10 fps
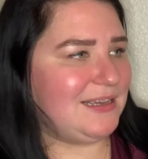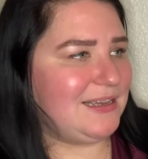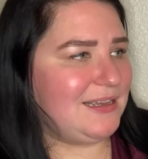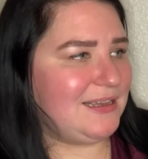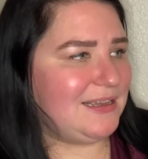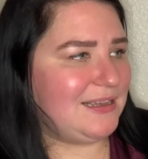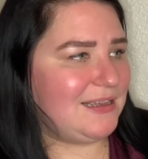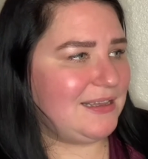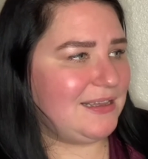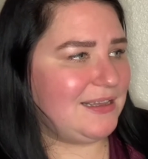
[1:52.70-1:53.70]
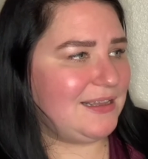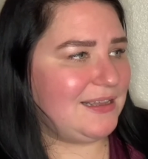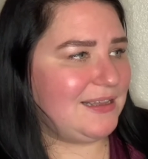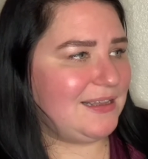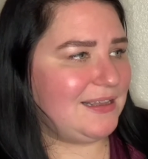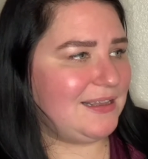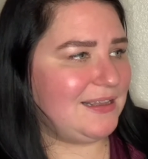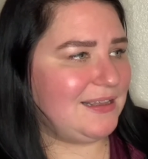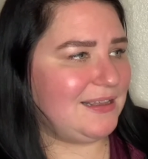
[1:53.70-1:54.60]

Nothing is said.